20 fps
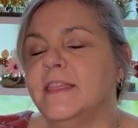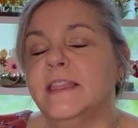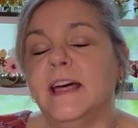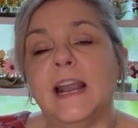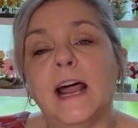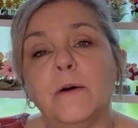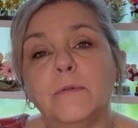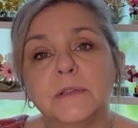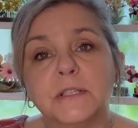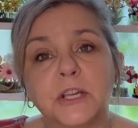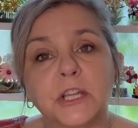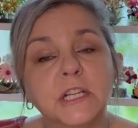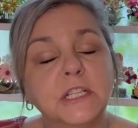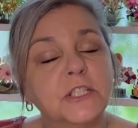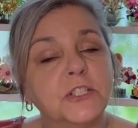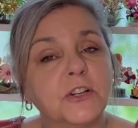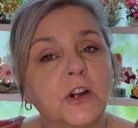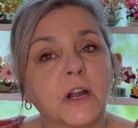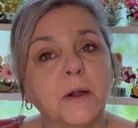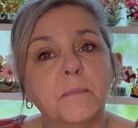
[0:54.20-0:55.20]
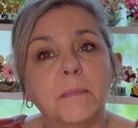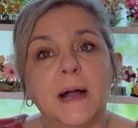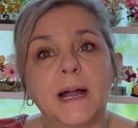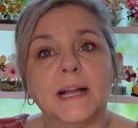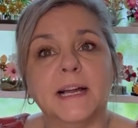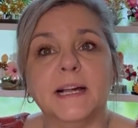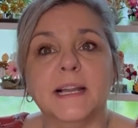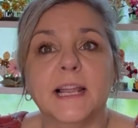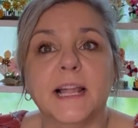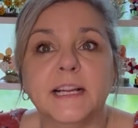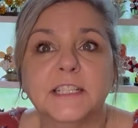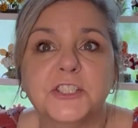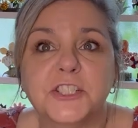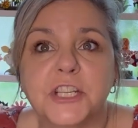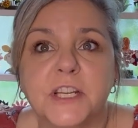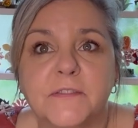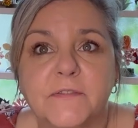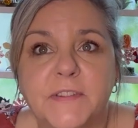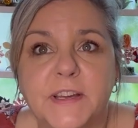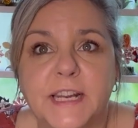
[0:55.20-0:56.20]
I was going to start my
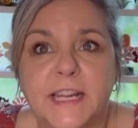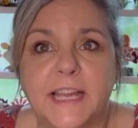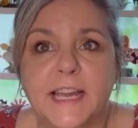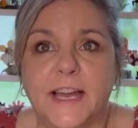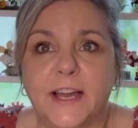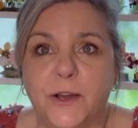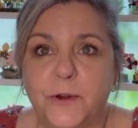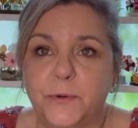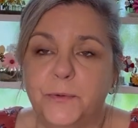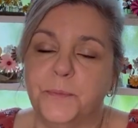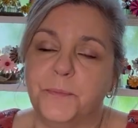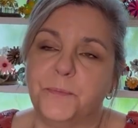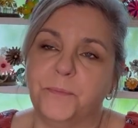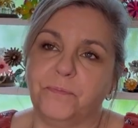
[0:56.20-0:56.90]
collection video.